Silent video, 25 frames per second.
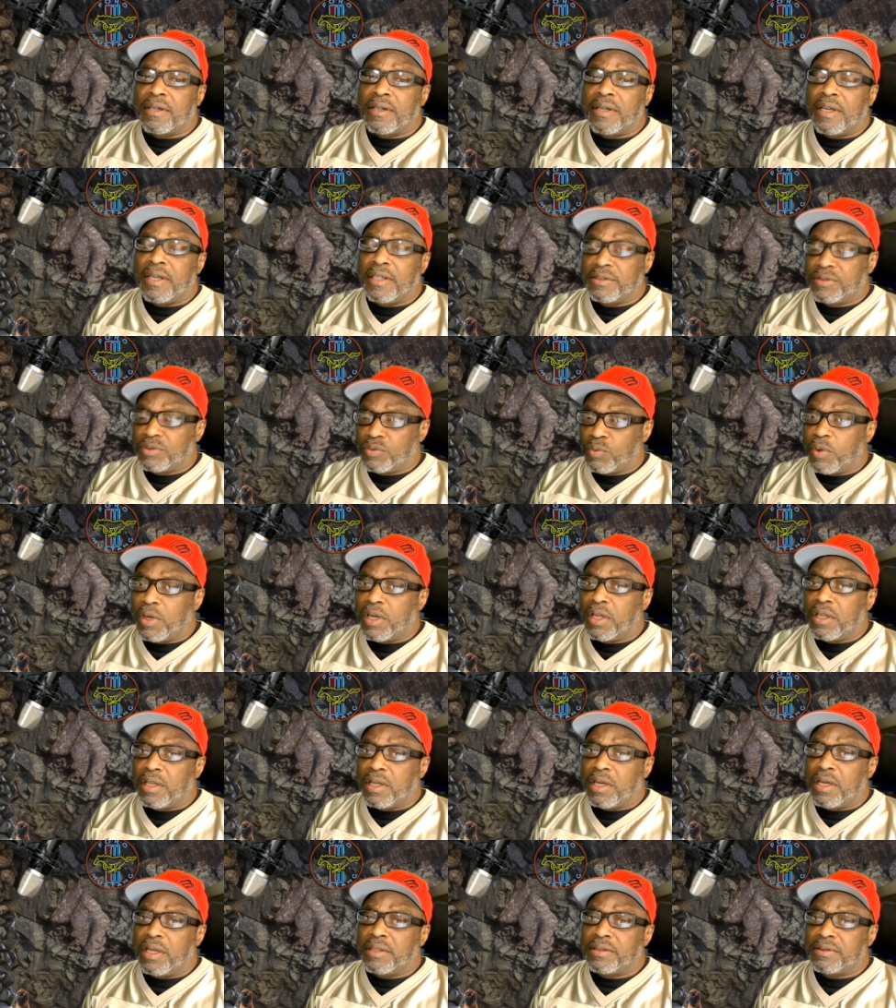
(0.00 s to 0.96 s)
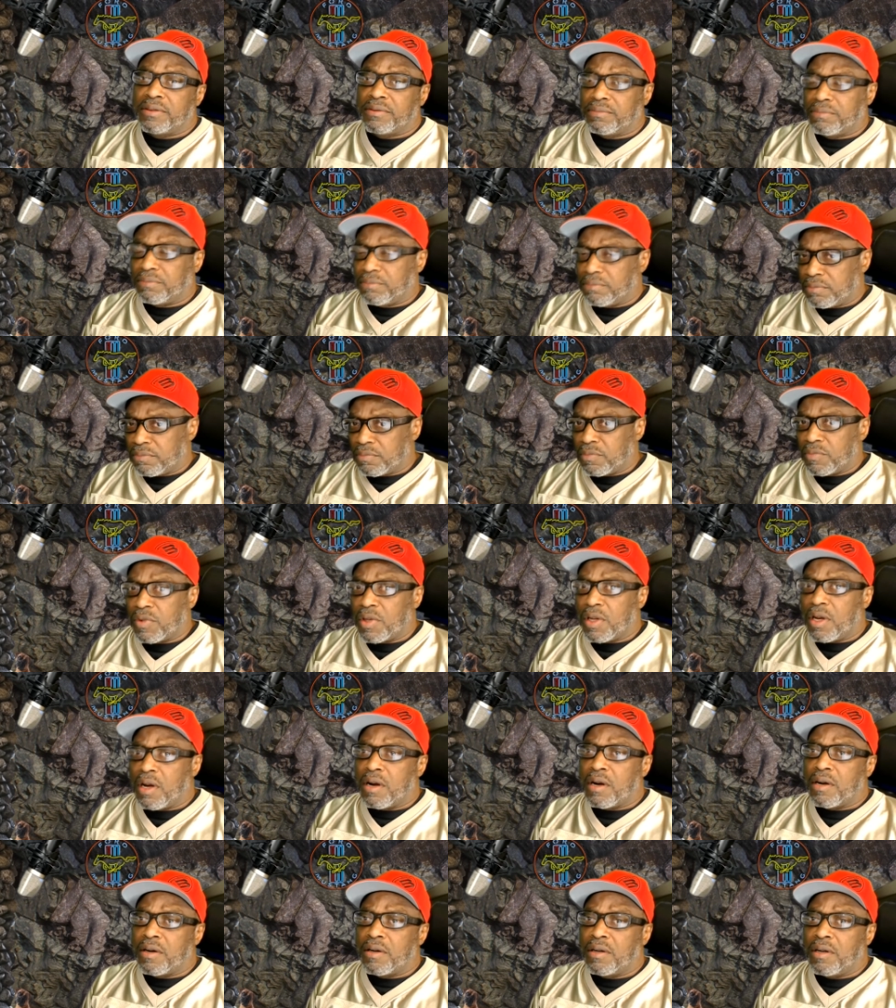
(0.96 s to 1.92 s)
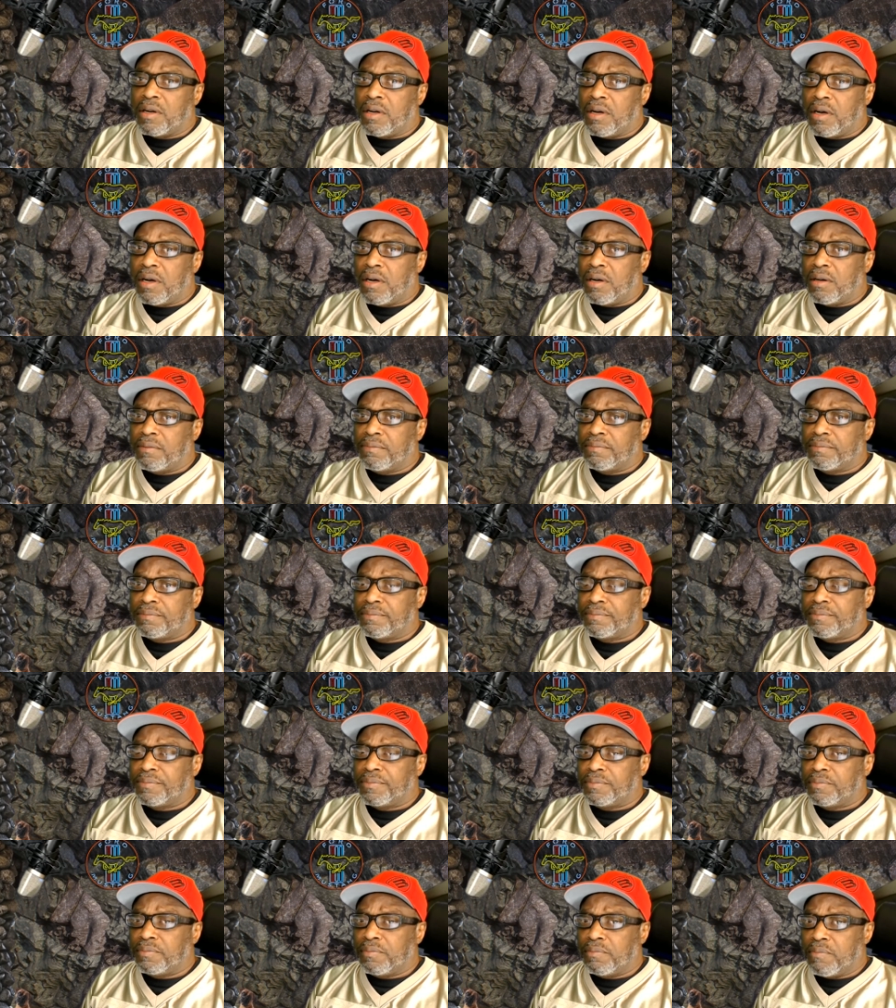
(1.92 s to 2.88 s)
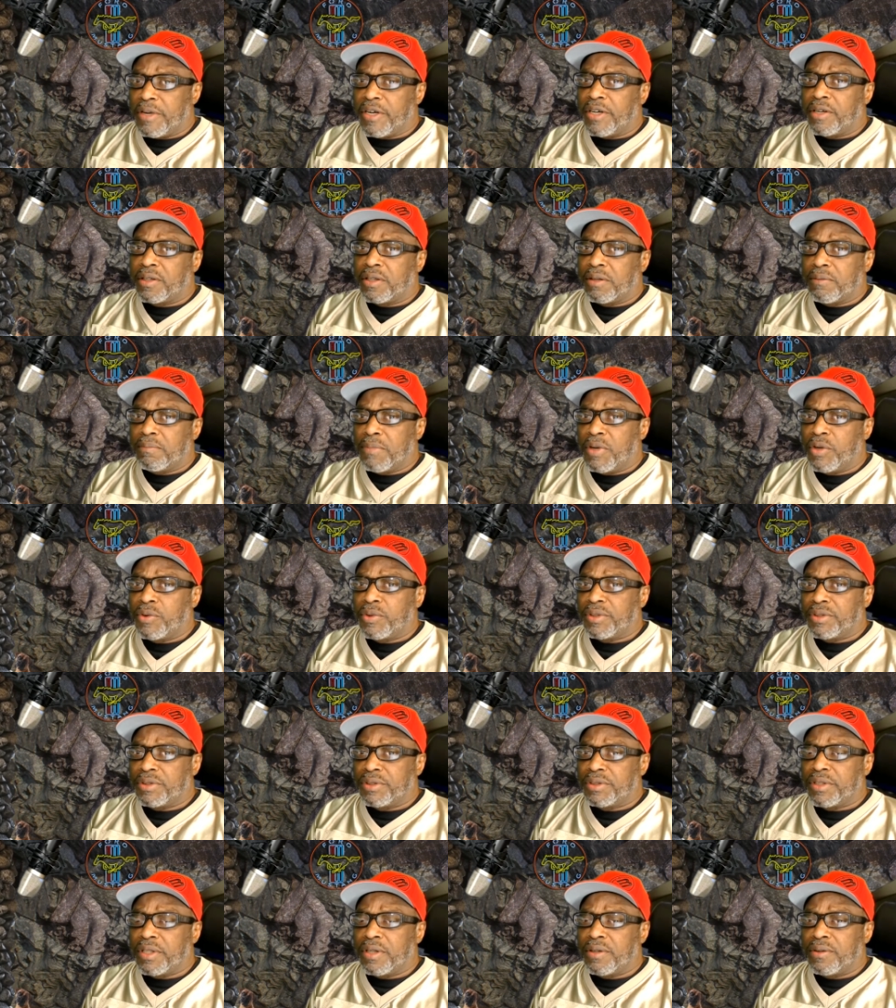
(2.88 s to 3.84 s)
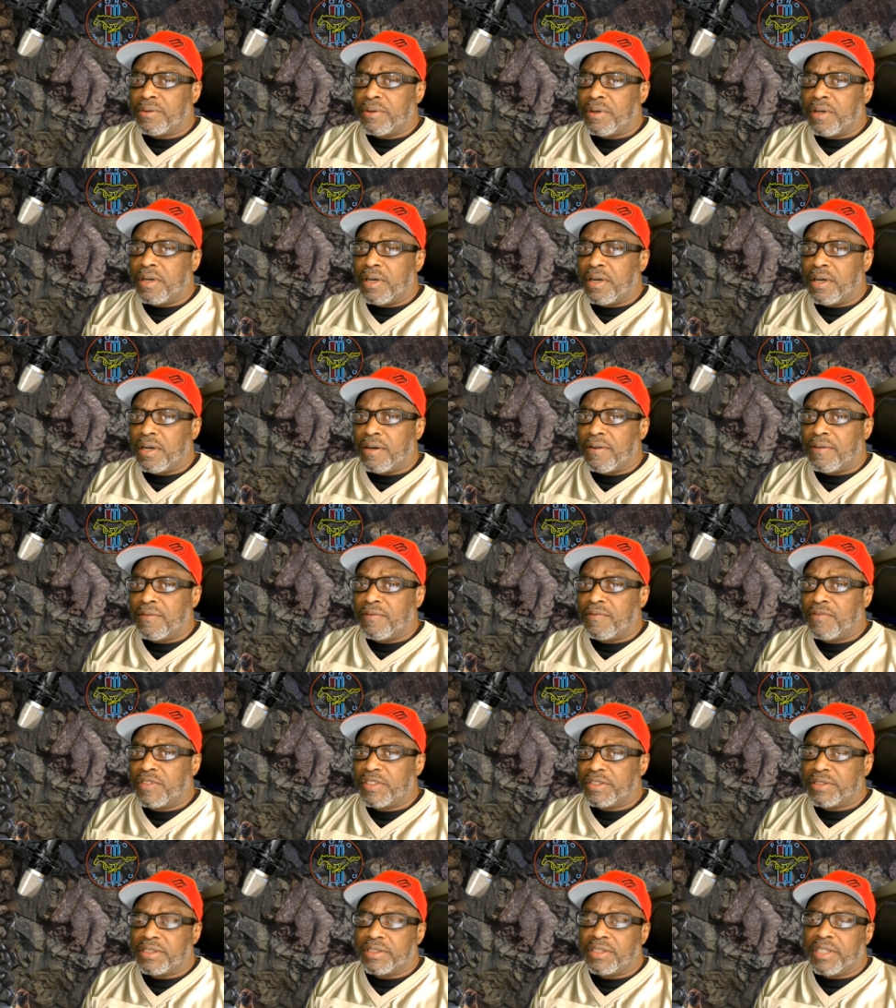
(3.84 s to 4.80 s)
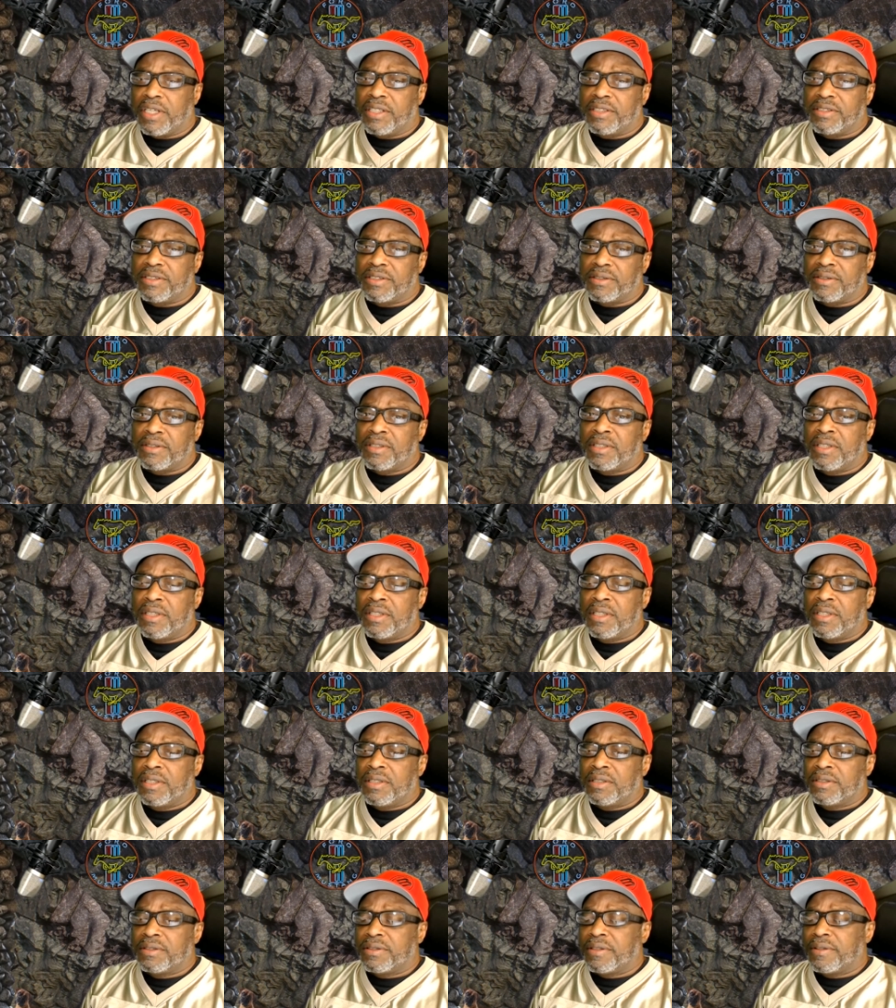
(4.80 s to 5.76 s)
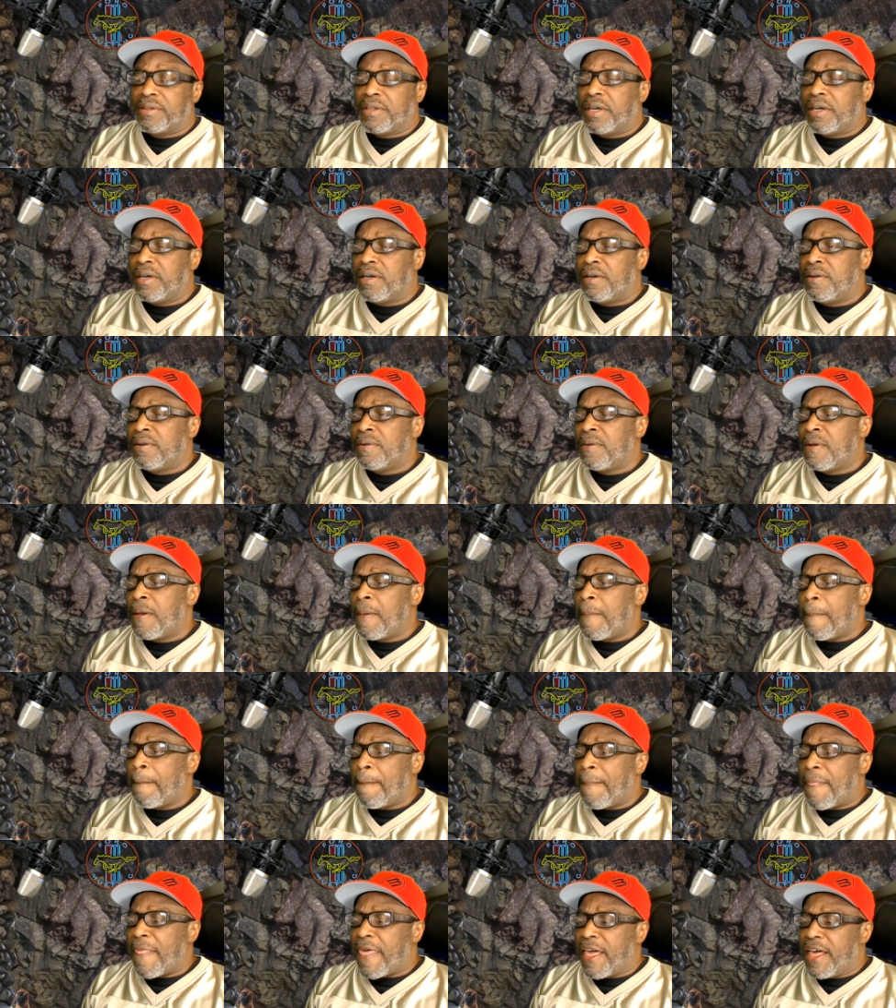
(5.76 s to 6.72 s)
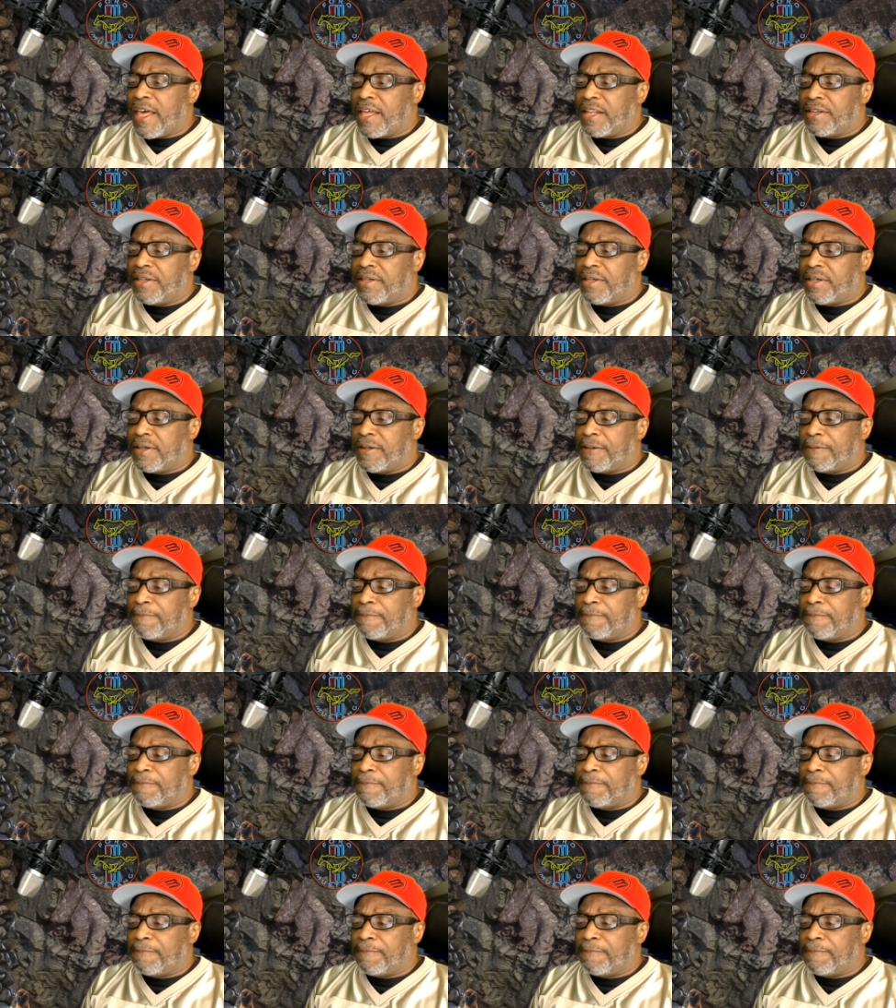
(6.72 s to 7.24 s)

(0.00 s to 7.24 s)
as well as our American Motor Show visitation. So yeah, and